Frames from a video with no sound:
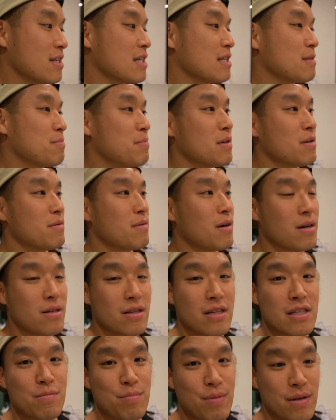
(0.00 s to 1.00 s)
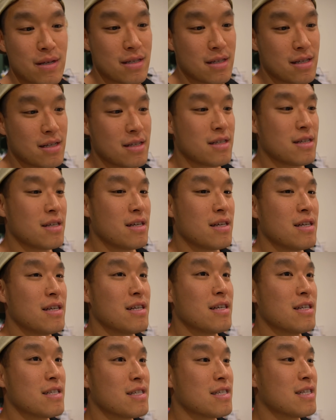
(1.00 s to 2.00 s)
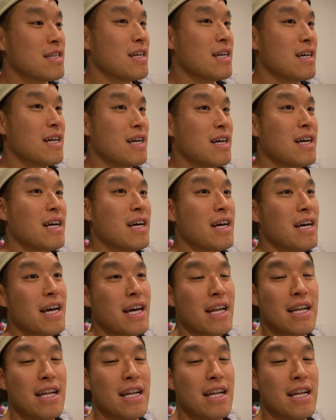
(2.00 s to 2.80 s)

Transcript: and he's built all these businesses. And his wife is so beautiful.